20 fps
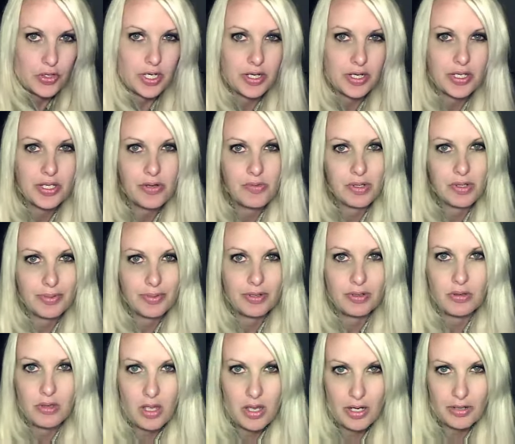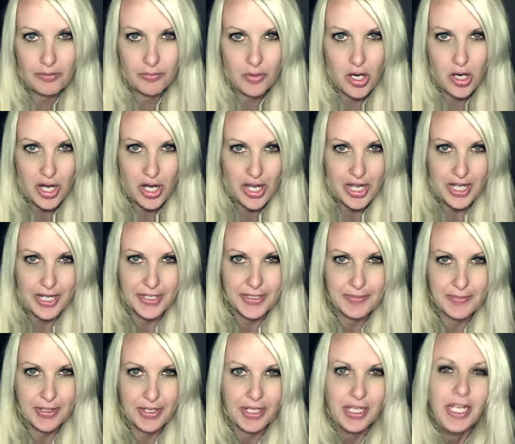And you don't want to put a lot of raw eggs,
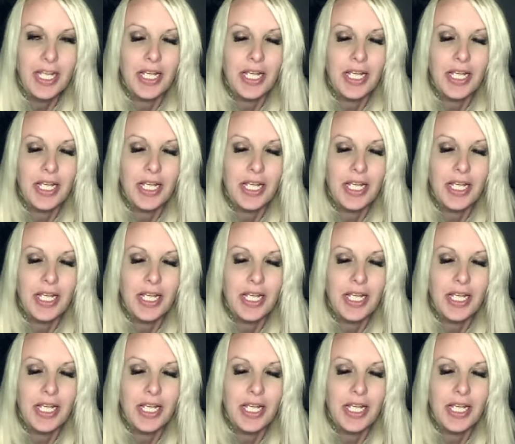but